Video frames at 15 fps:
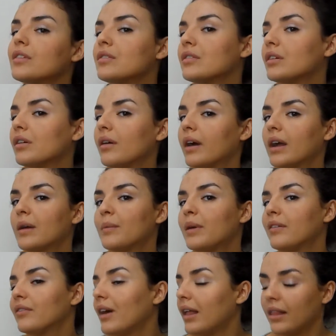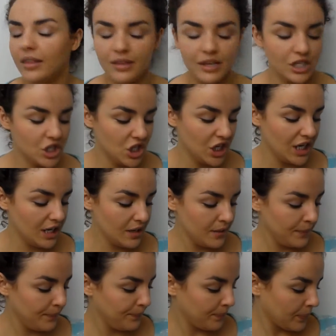just to create a bit of a healthy
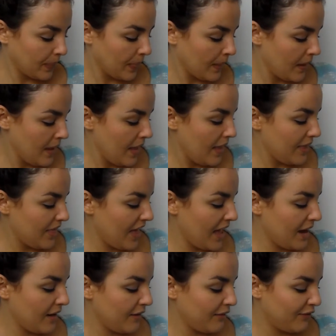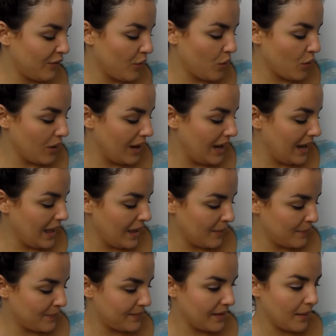sheen. Then for
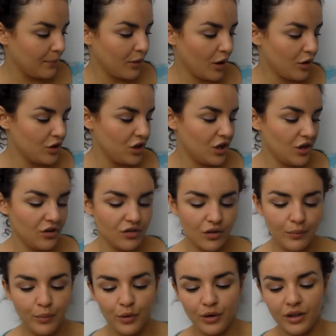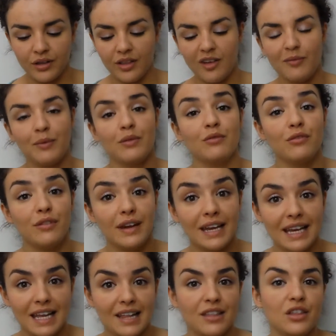lips, I'm going to use a product that I've been
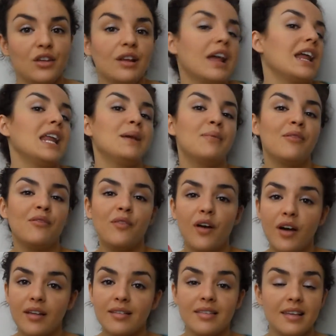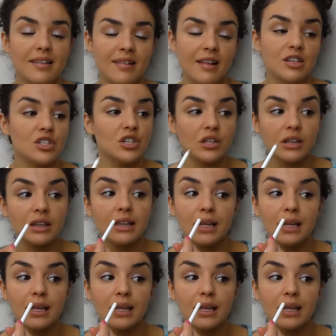really into lately, but first the Essential